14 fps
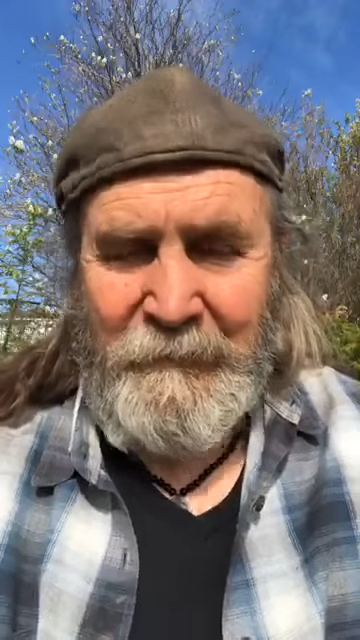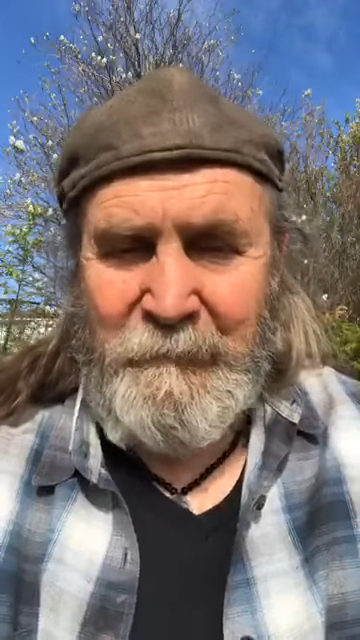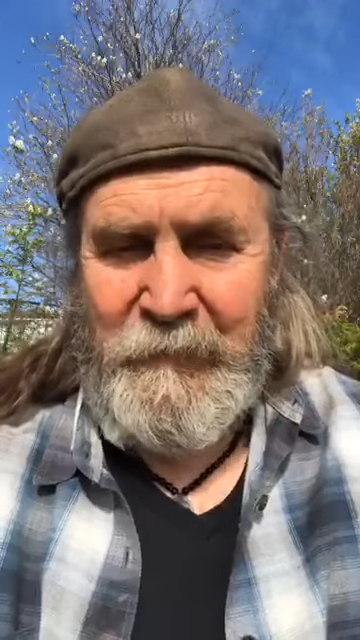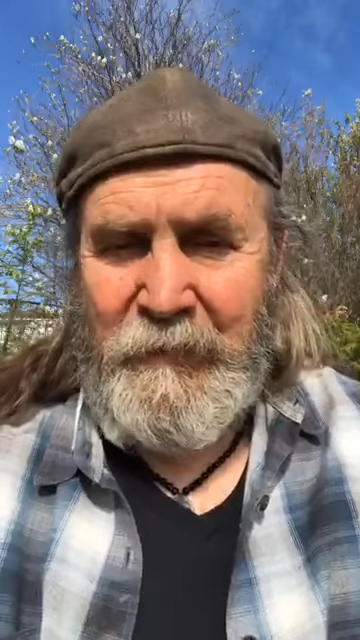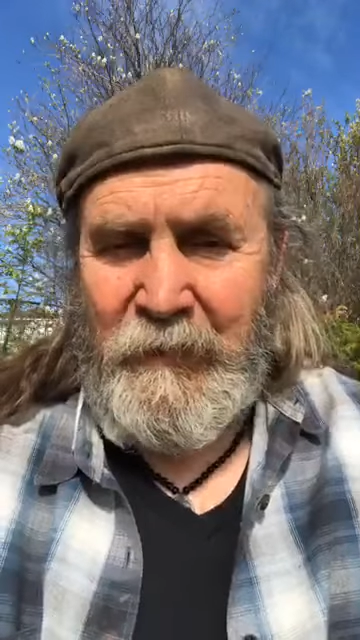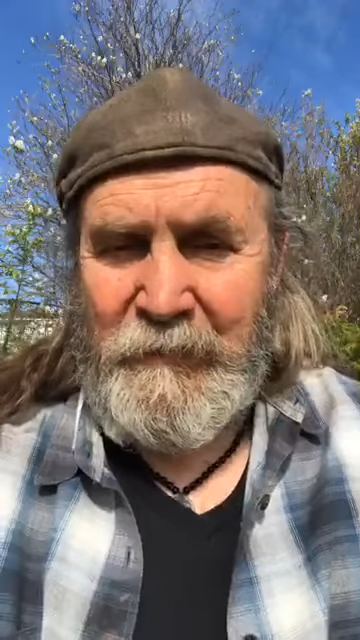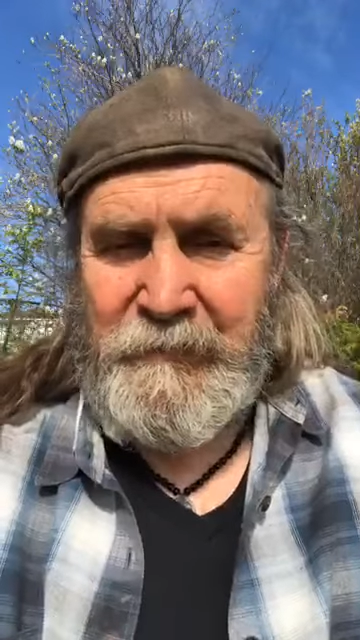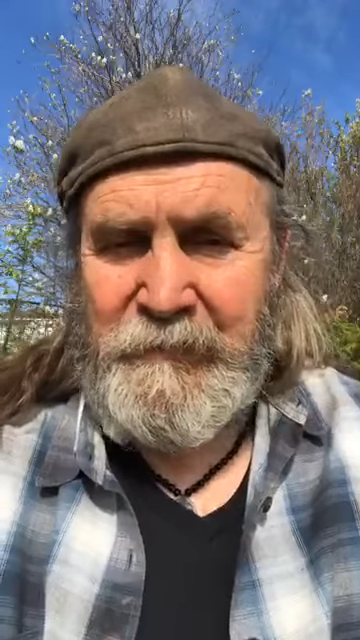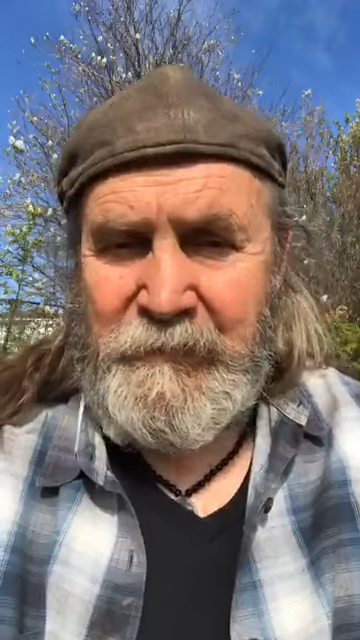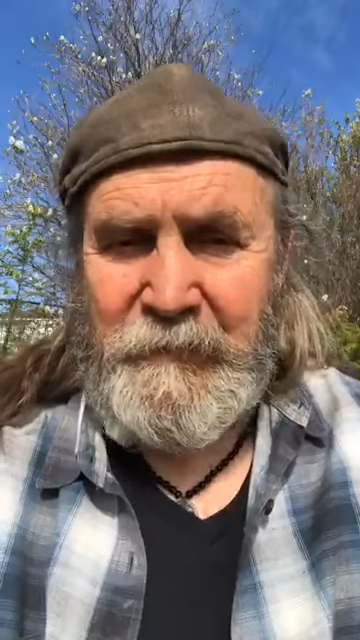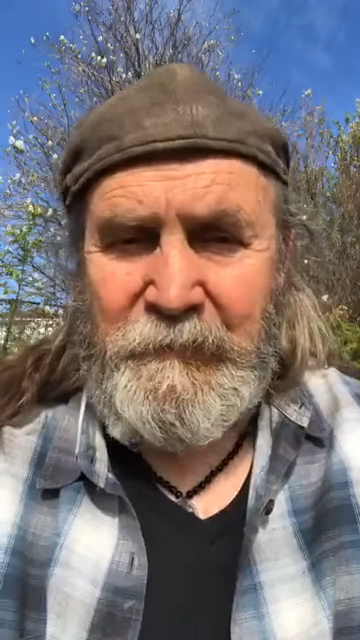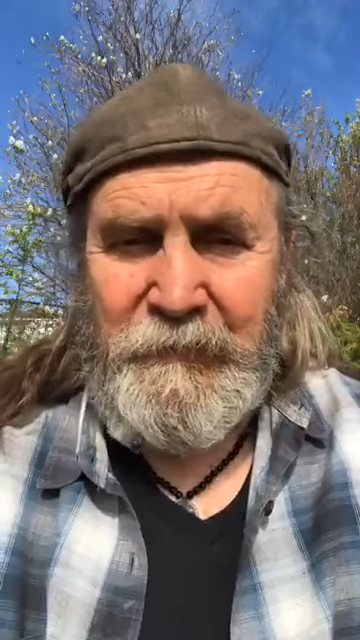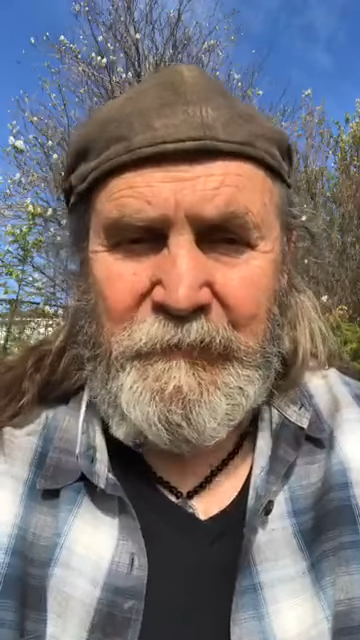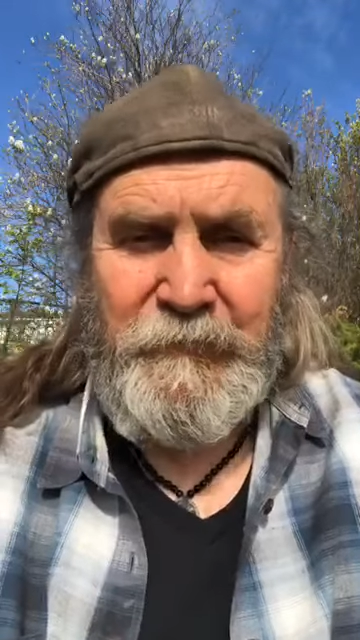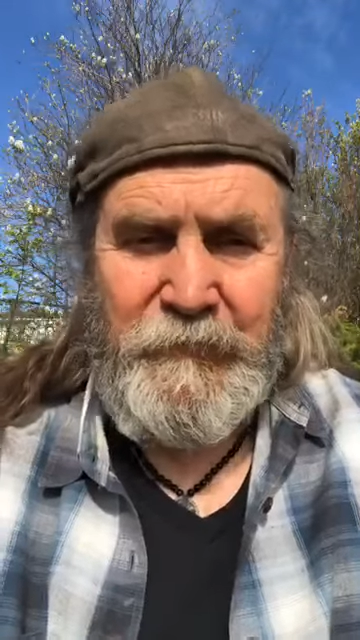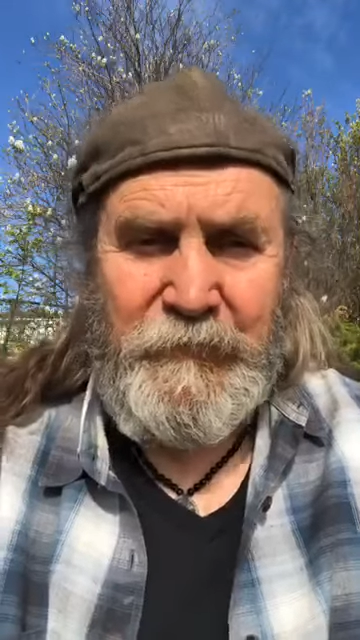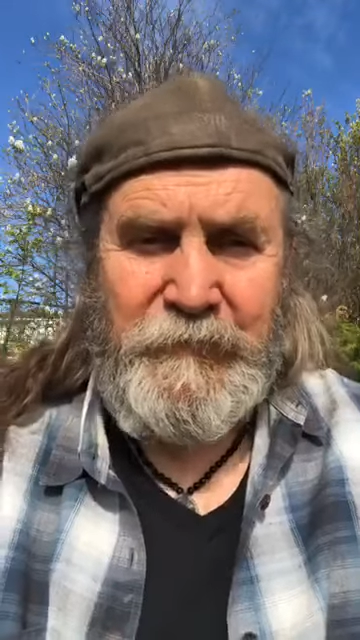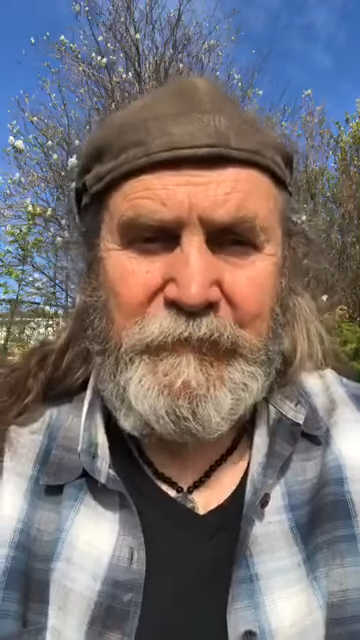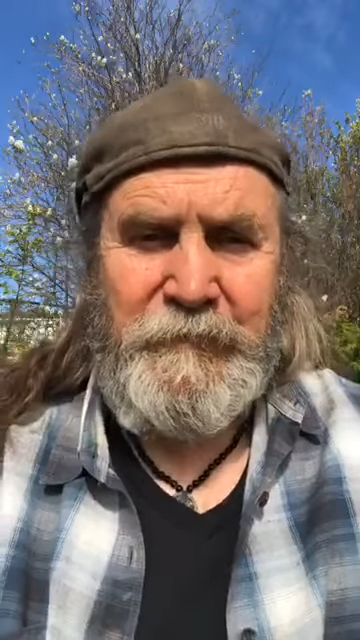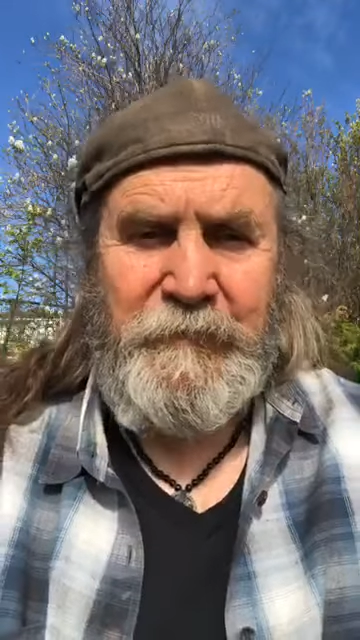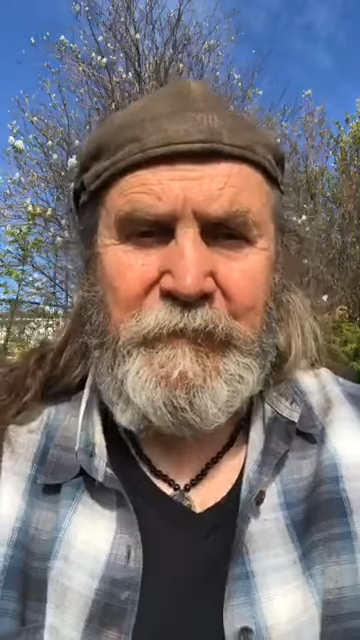Be conscious of it
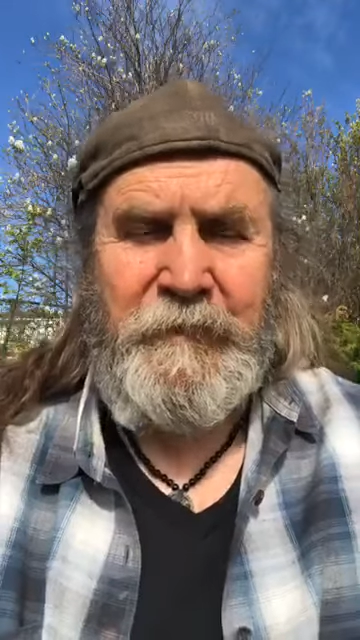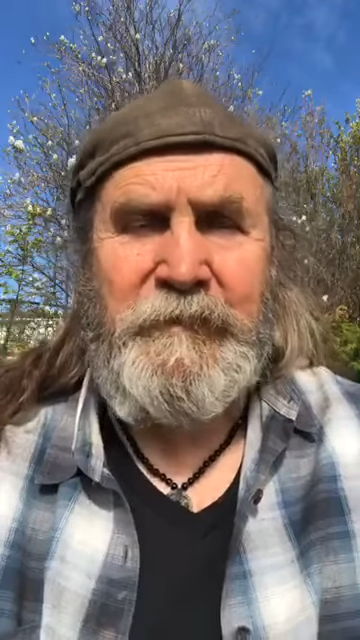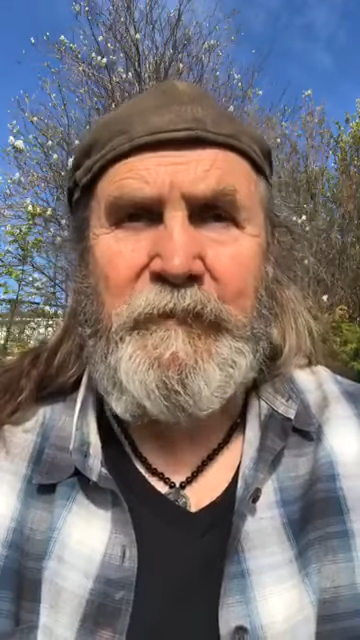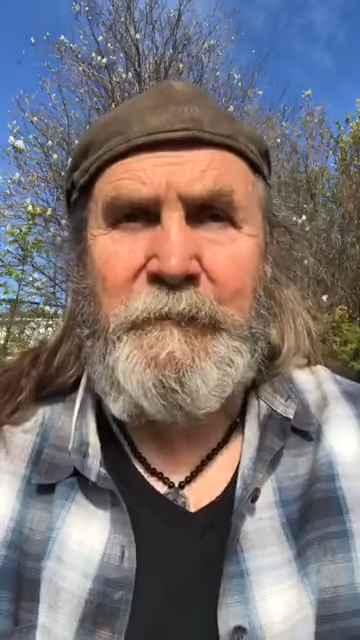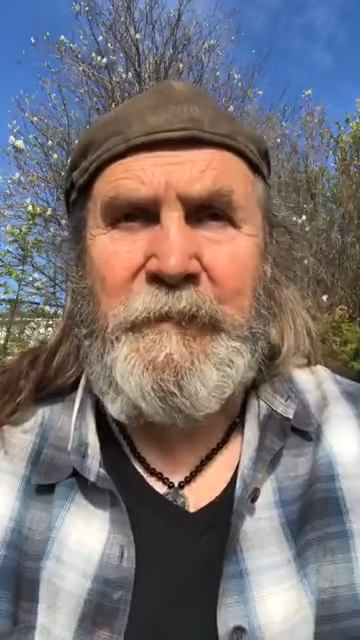first, as